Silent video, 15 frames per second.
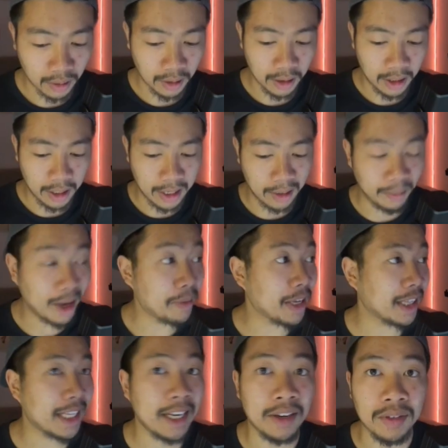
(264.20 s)
And maybe at
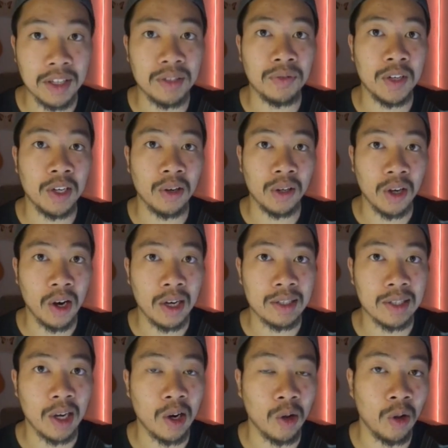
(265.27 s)
the end of this video, guys,
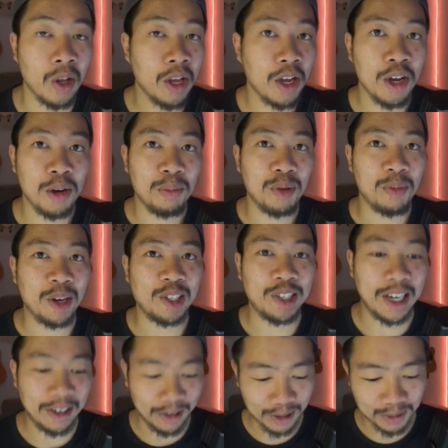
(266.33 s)
I'll put my
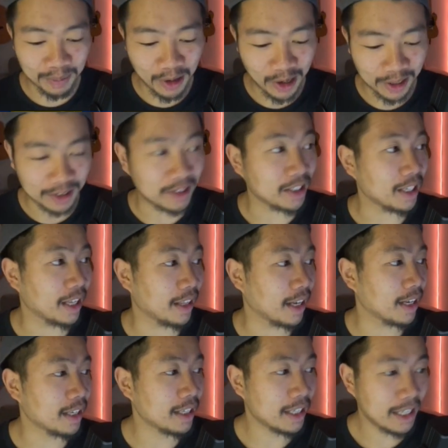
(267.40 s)
Shadowless binder together,
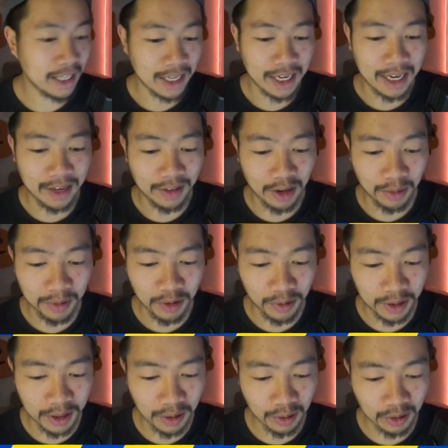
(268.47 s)
and that'll be
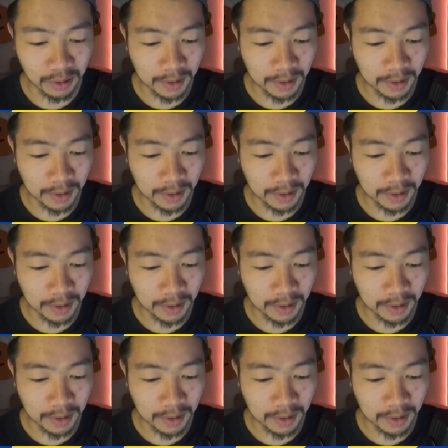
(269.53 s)
really awesome.